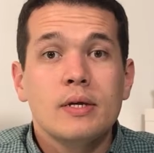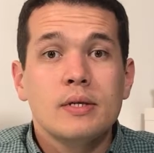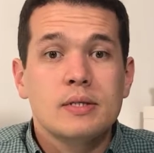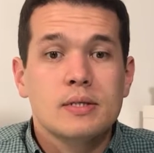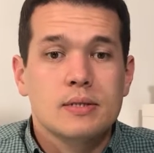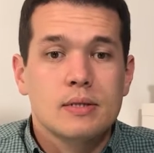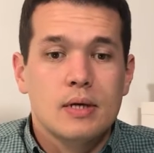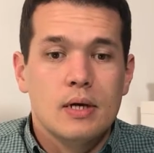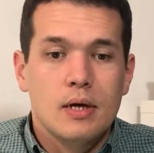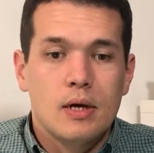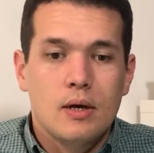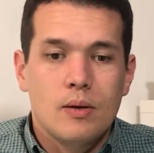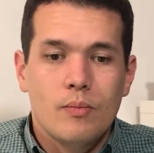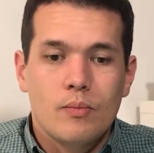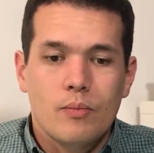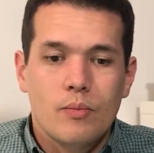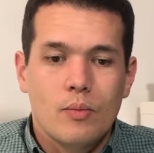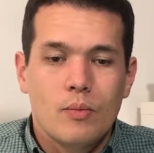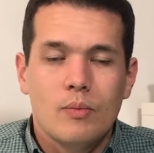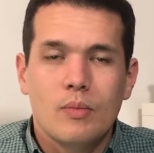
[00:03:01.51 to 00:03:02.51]
is,
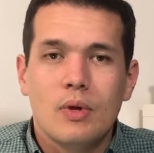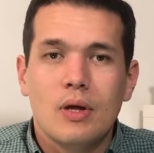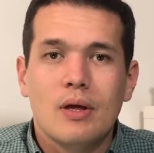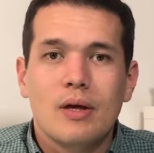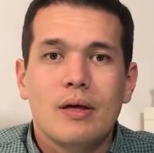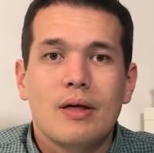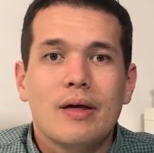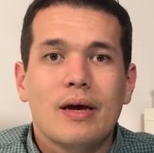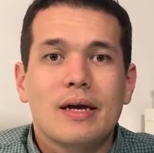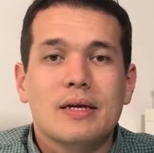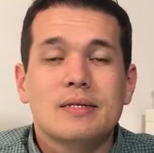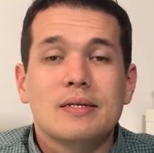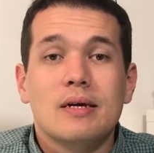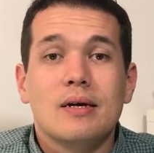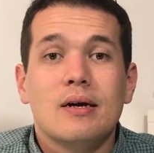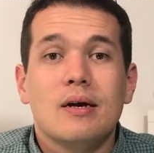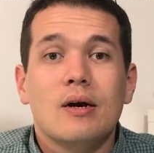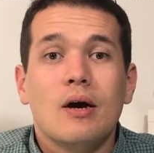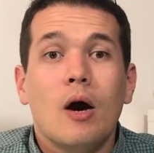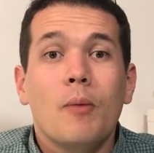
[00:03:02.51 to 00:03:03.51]
I guess, an
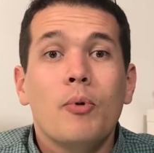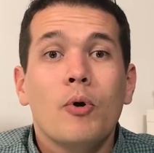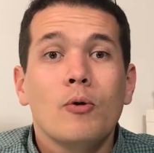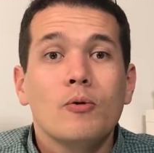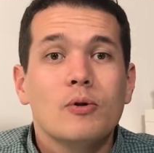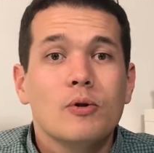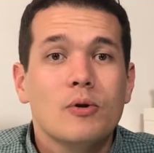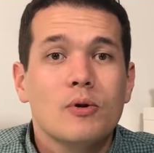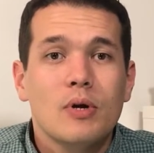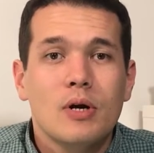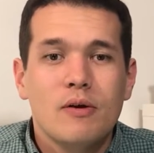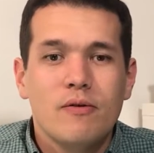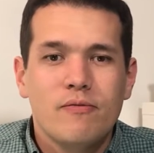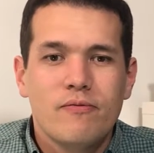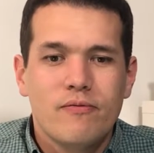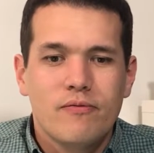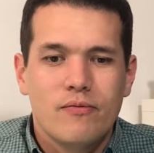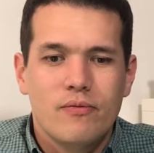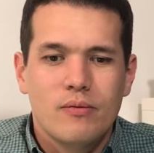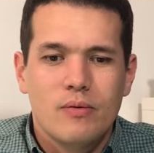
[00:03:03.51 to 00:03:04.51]
upholder of,
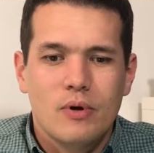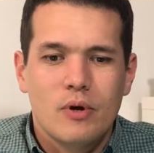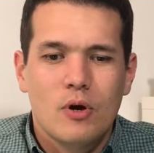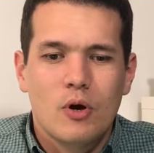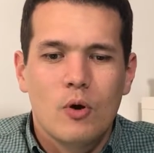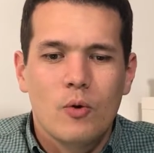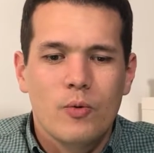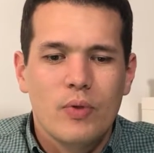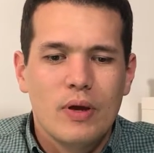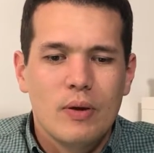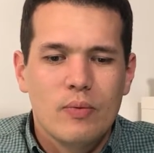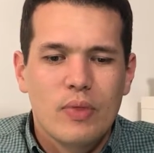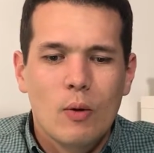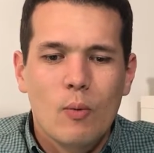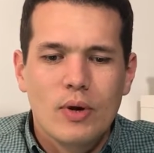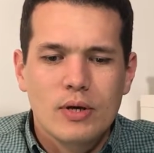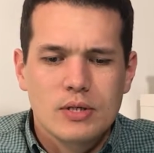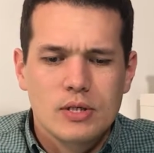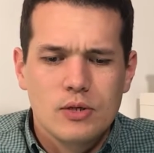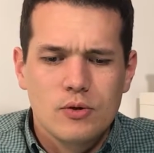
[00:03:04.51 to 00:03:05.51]
or they
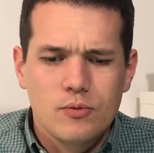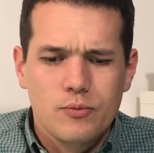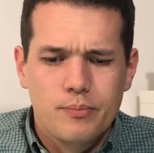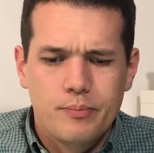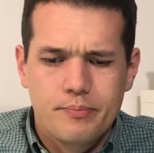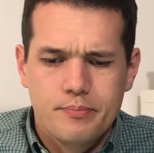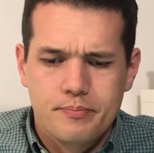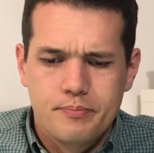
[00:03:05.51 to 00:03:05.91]
want to